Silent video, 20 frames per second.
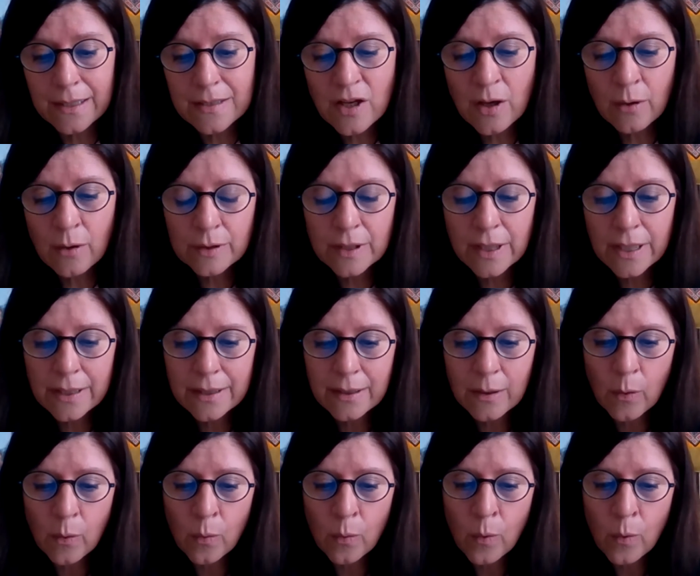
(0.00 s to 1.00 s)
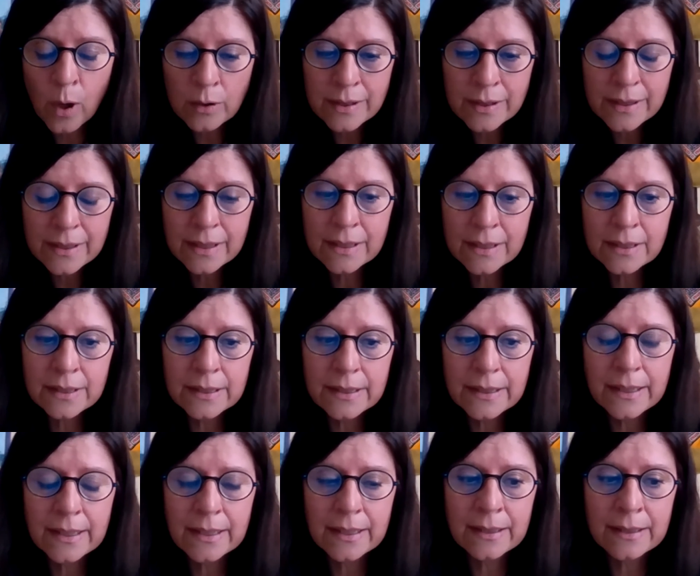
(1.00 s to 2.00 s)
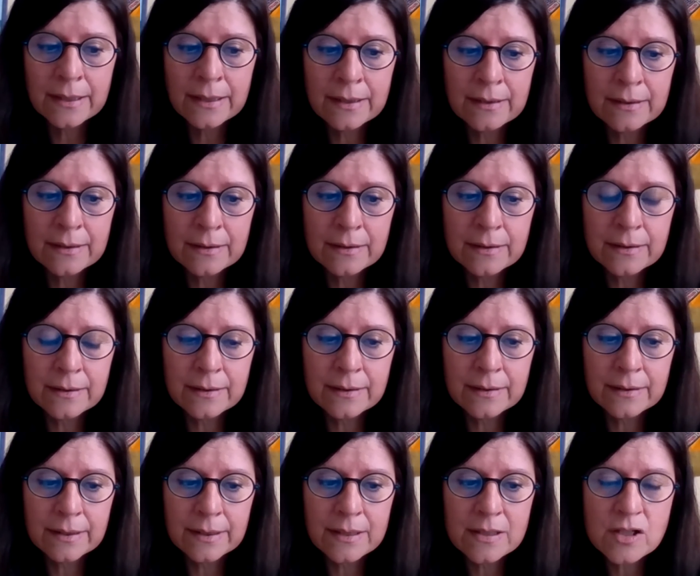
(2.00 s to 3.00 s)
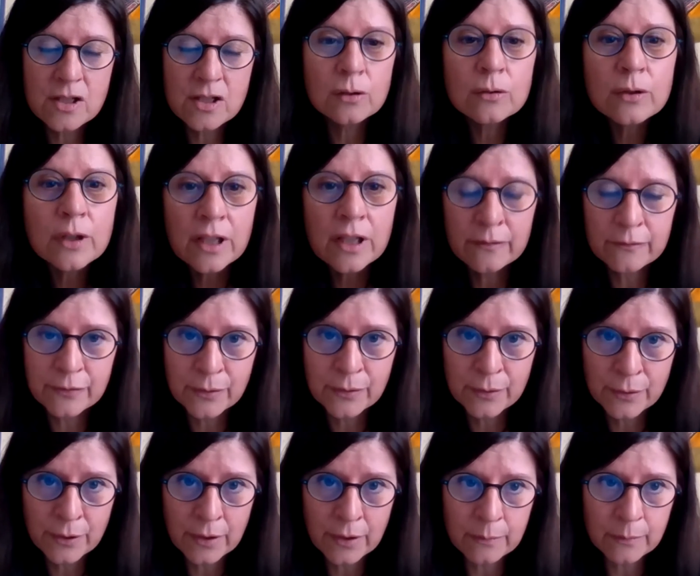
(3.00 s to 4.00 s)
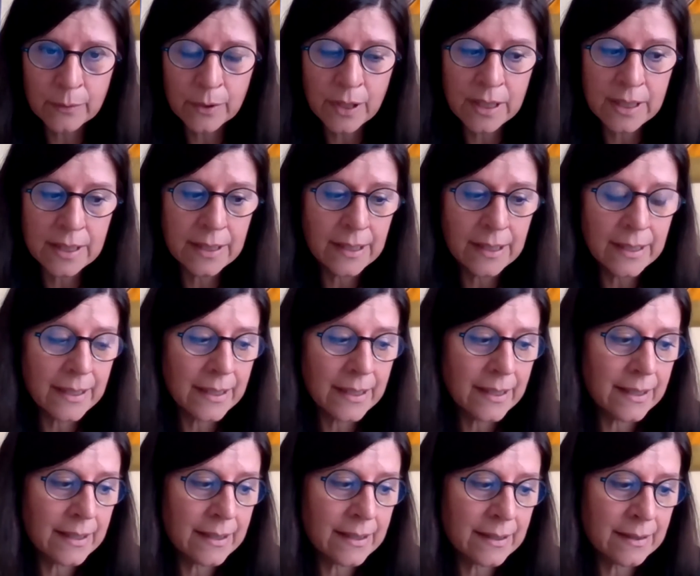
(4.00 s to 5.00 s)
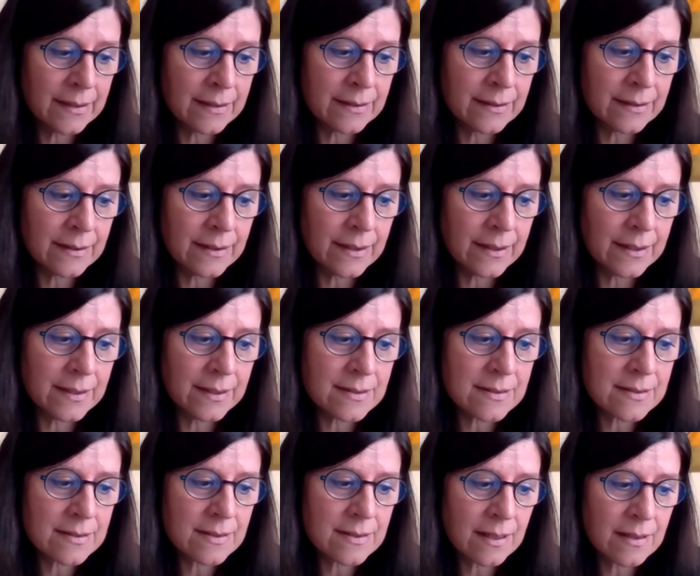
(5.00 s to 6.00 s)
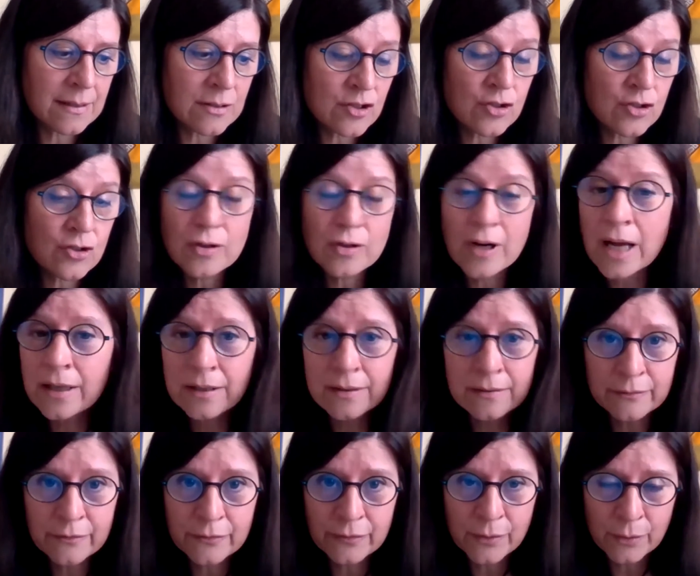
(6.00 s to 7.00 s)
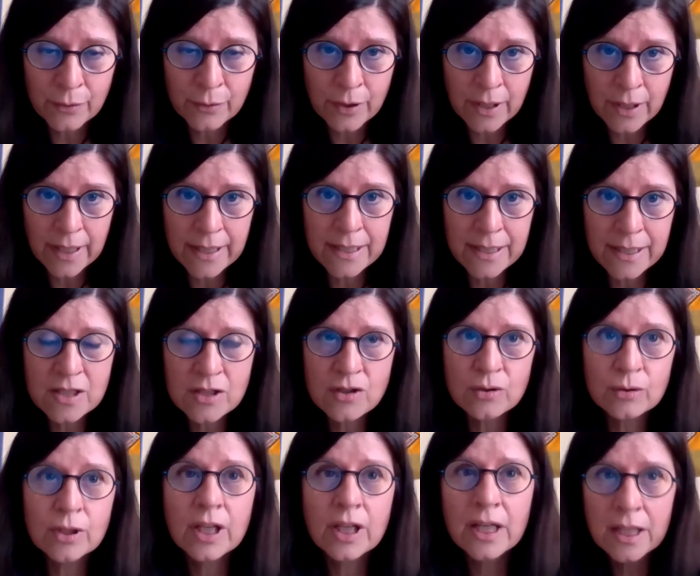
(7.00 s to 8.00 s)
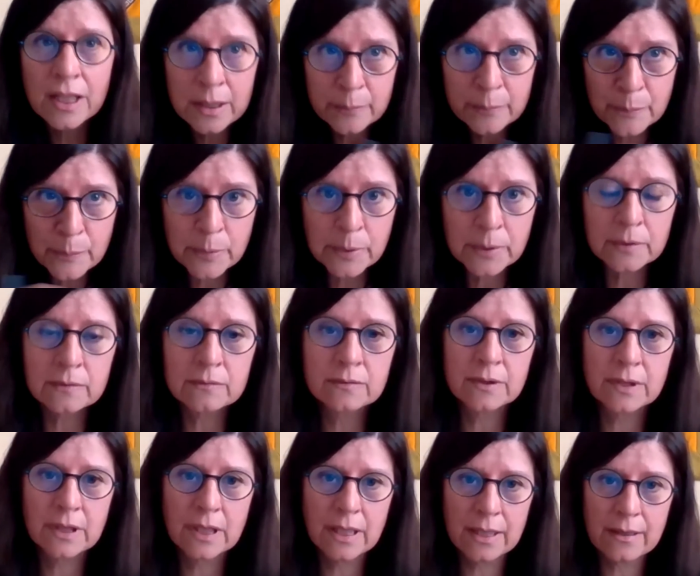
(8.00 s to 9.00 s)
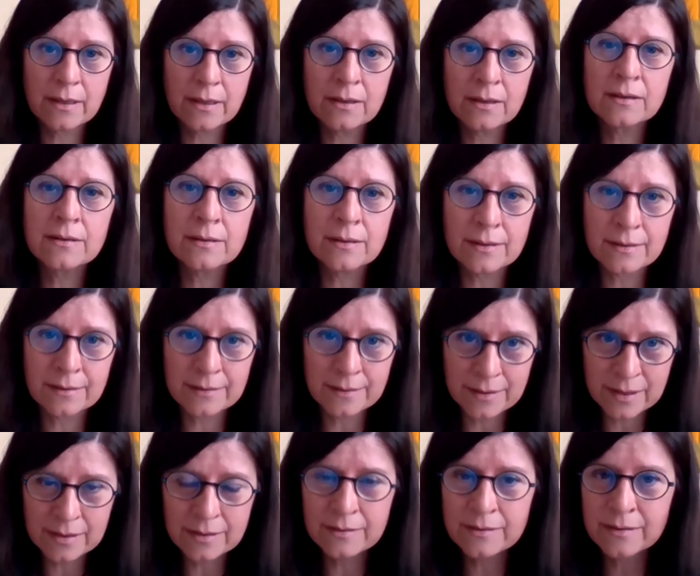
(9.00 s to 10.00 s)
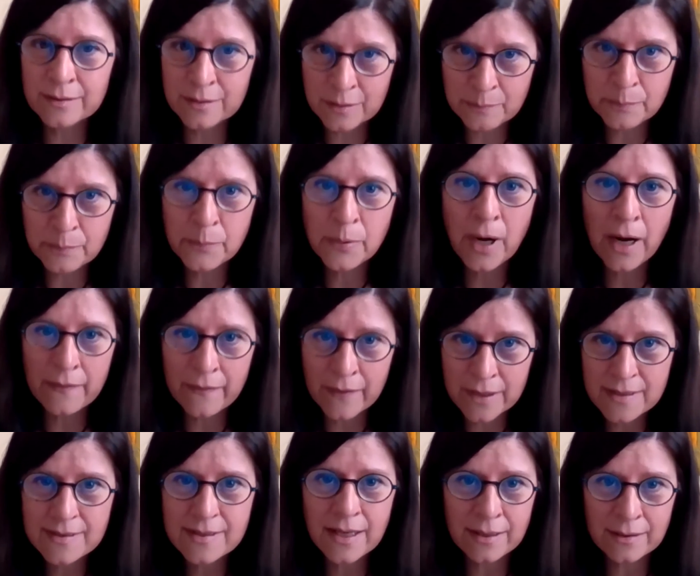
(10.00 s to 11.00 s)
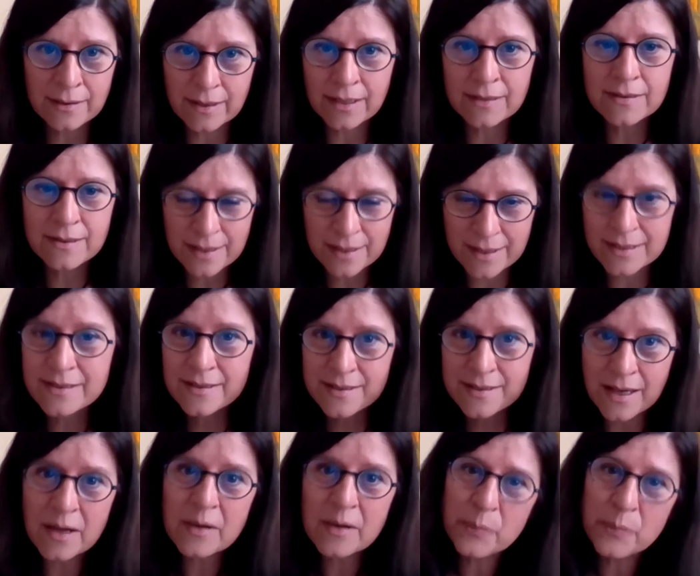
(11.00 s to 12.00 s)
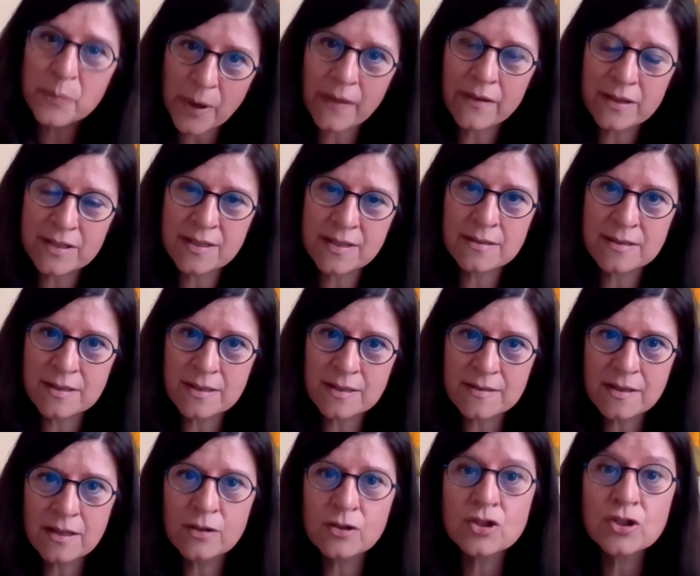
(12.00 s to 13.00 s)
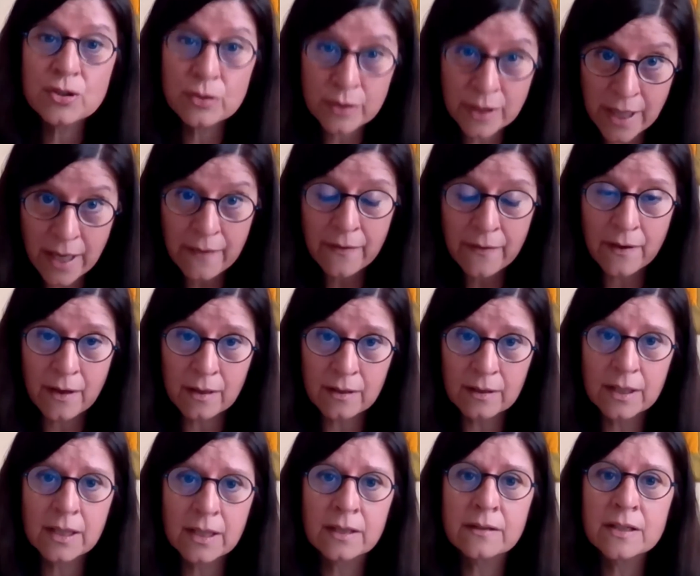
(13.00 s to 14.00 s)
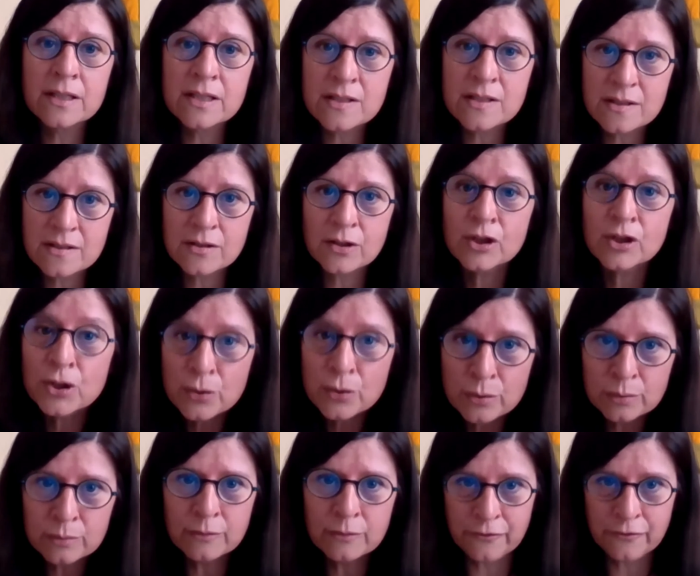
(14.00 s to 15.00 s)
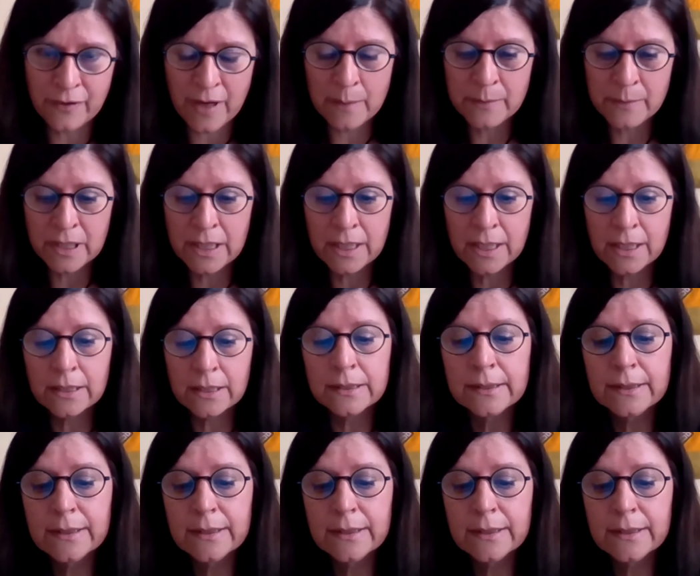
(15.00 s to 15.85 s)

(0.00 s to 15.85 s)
so what he's looking for, what he's struggling for, is to keep the brothers and his brothers and sisters together in this new family.